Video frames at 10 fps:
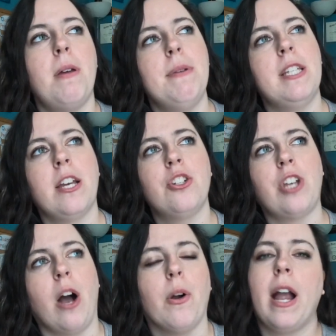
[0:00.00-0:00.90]
Maybe take a
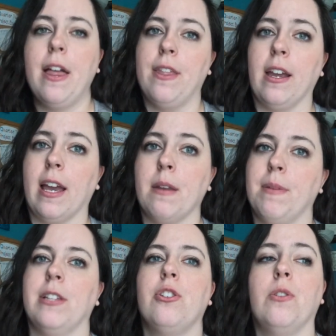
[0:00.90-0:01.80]
shower and then get in
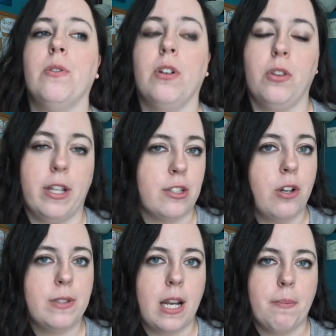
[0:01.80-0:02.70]
bed. So let's
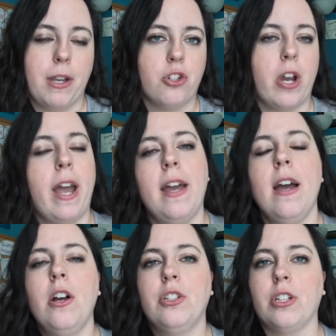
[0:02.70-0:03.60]
go set up my tray
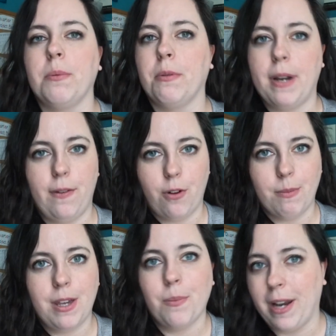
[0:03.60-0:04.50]
so it'll be ready for
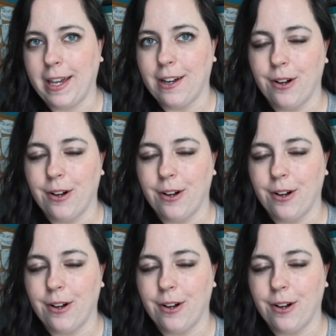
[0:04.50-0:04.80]
me when I get